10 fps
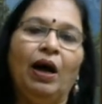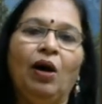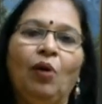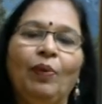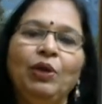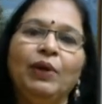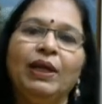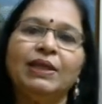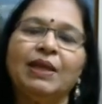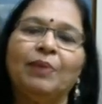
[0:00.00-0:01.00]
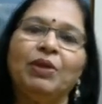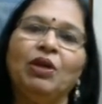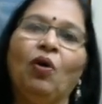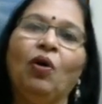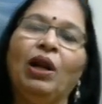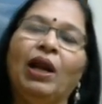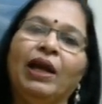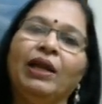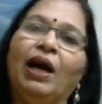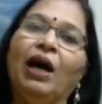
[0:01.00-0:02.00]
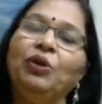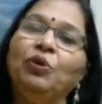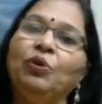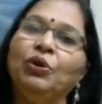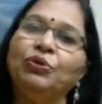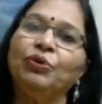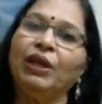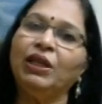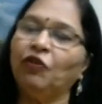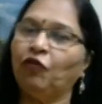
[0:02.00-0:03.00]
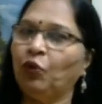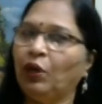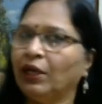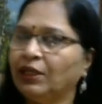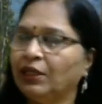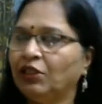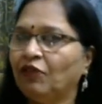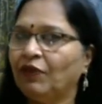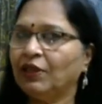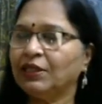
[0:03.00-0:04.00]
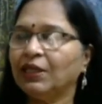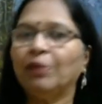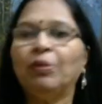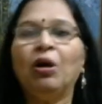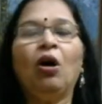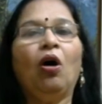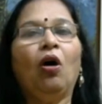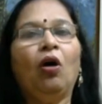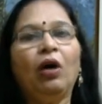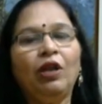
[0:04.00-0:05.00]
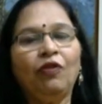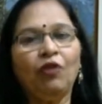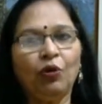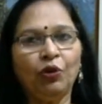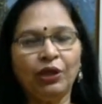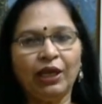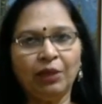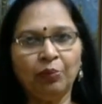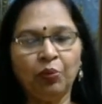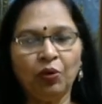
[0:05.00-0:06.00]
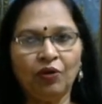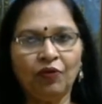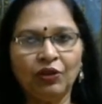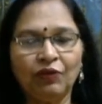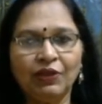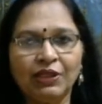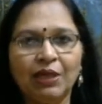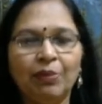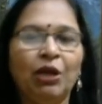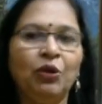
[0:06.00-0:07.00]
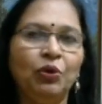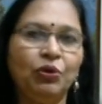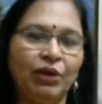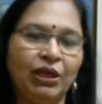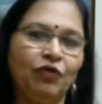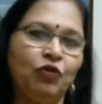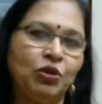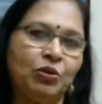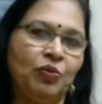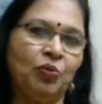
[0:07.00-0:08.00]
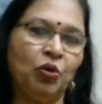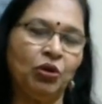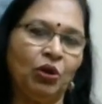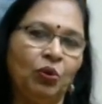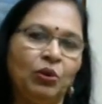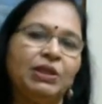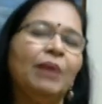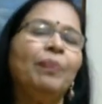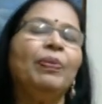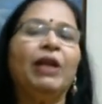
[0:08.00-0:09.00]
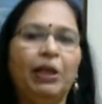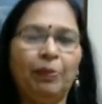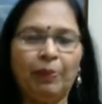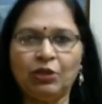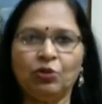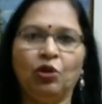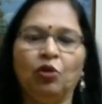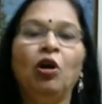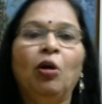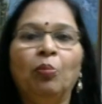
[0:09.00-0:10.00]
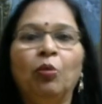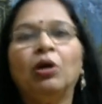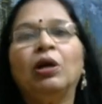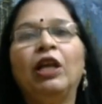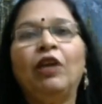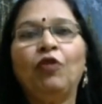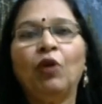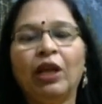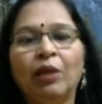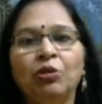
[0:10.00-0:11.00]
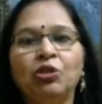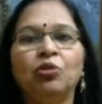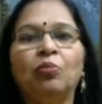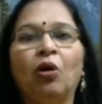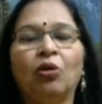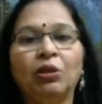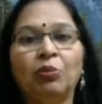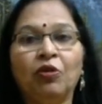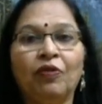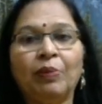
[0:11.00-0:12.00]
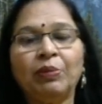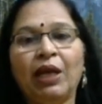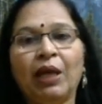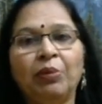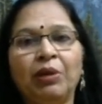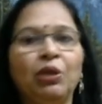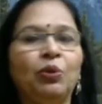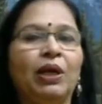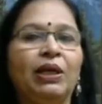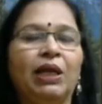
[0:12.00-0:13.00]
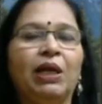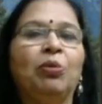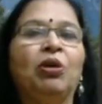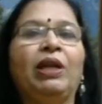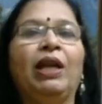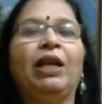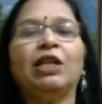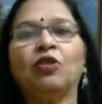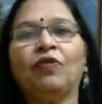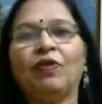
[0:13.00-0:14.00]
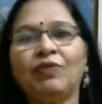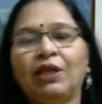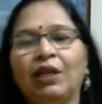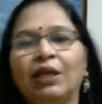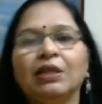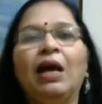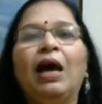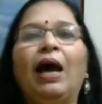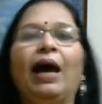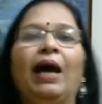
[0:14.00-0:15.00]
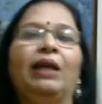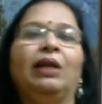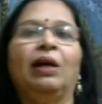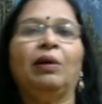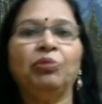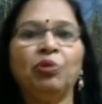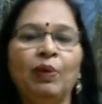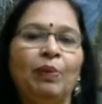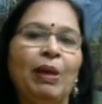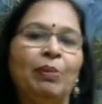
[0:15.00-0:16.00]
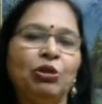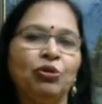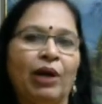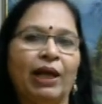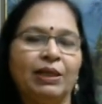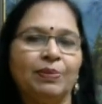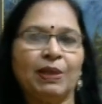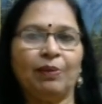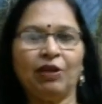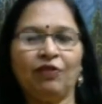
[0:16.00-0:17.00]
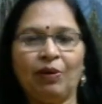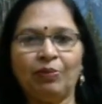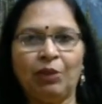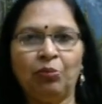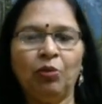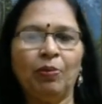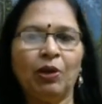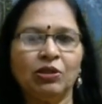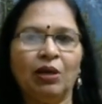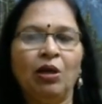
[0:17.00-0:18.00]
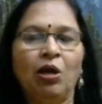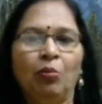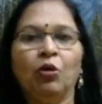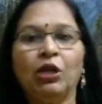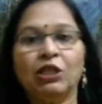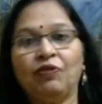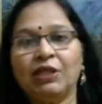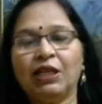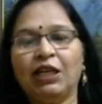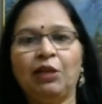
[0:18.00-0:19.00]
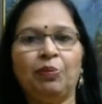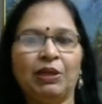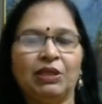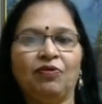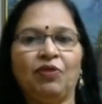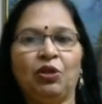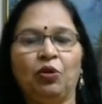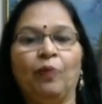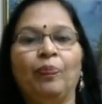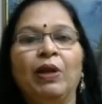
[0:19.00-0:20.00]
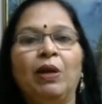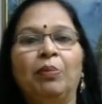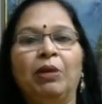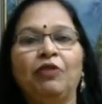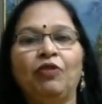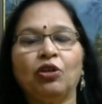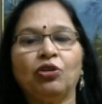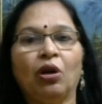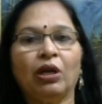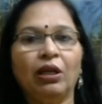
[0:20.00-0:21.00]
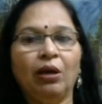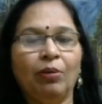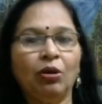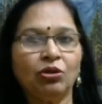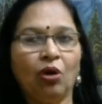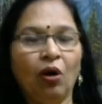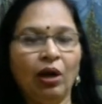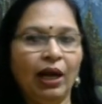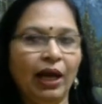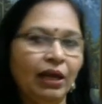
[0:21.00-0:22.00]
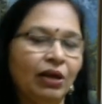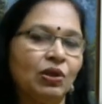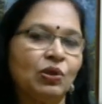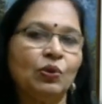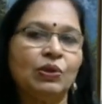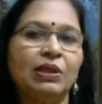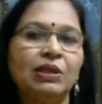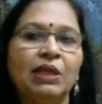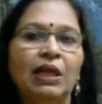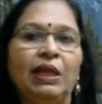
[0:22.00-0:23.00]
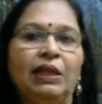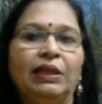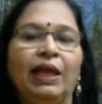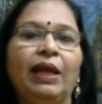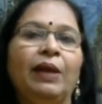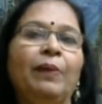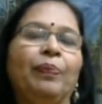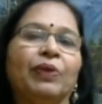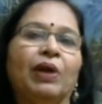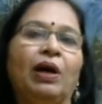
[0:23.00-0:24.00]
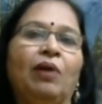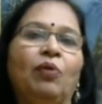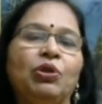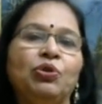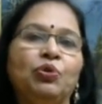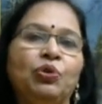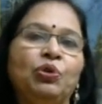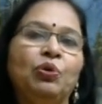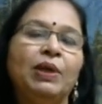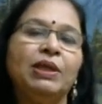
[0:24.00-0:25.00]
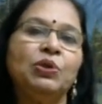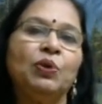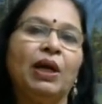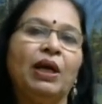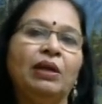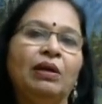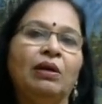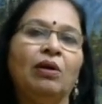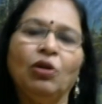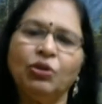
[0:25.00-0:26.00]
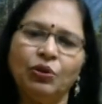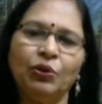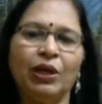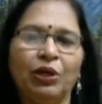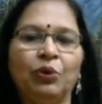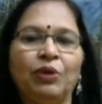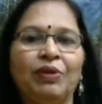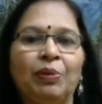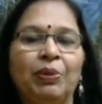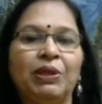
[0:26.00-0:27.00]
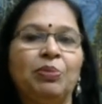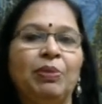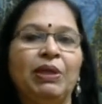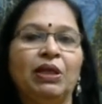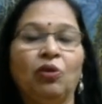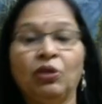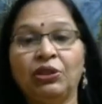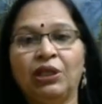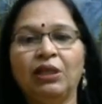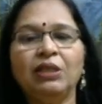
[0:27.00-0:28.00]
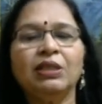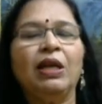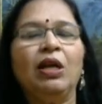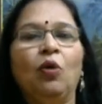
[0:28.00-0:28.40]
When you get something online, are you going to read the full article the first time? Or if you're going to get a book for the first time, are you going to read the first book the whole time? Depends on you. Book, if you are able to borrow the book from the library, you can take about 10 days or 15 days, and you will be able to write up something from that book because the book is physically present with you. But if you're talking about online resources, then what you could do is you can also you can do it with the print media on journals.